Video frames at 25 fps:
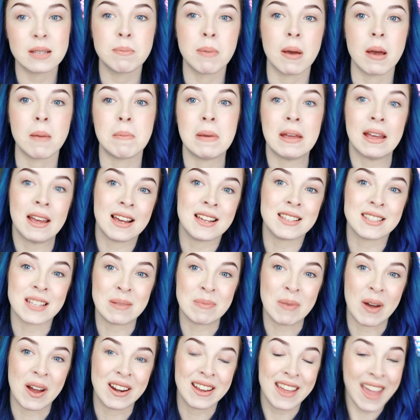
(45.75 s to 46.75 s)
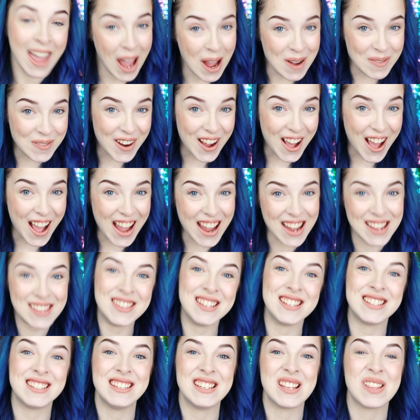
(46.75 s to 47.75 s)
But because I'm on camera and
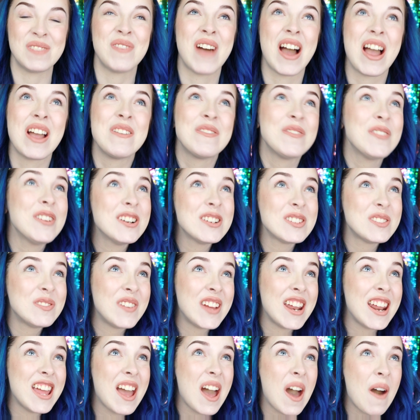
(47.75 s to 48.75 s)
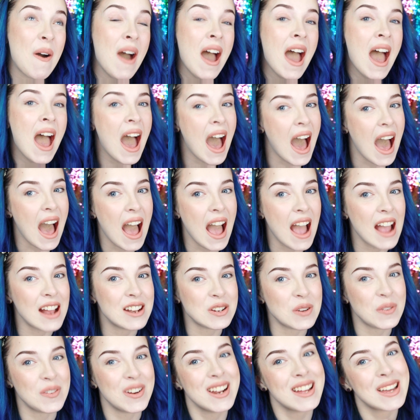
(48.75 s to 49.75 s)
this is my first video, I
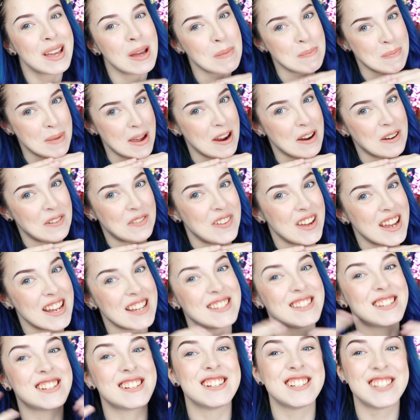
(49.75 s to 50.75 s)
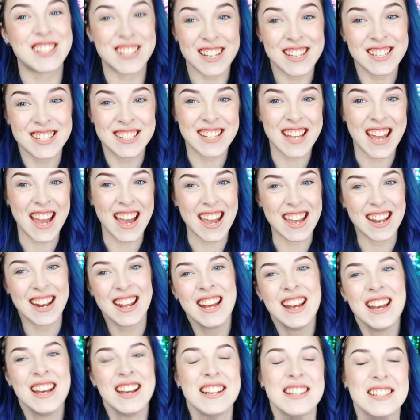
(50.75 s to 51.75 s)
don't want to get barefaced just yet.
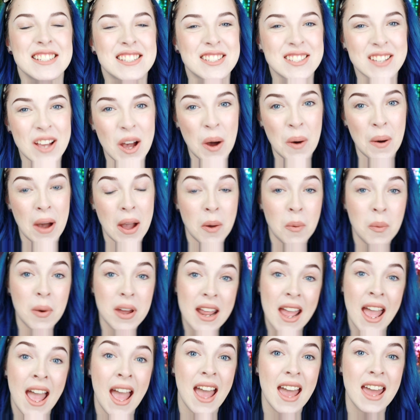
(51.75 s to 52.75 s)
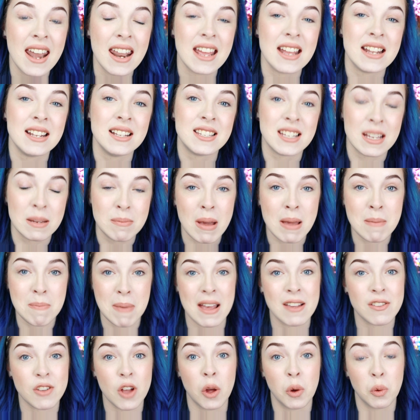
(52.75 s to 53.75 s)
So I went ahead and did my
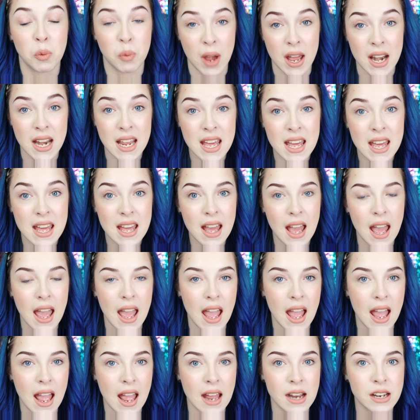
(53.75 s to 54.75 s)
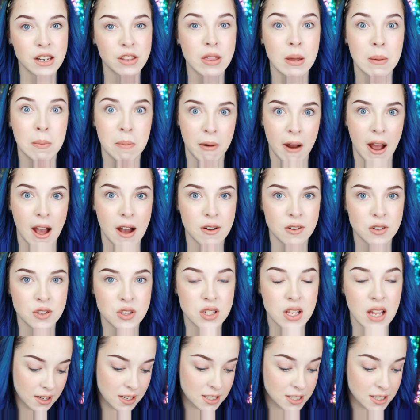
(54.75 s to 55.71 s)
base already and the brows.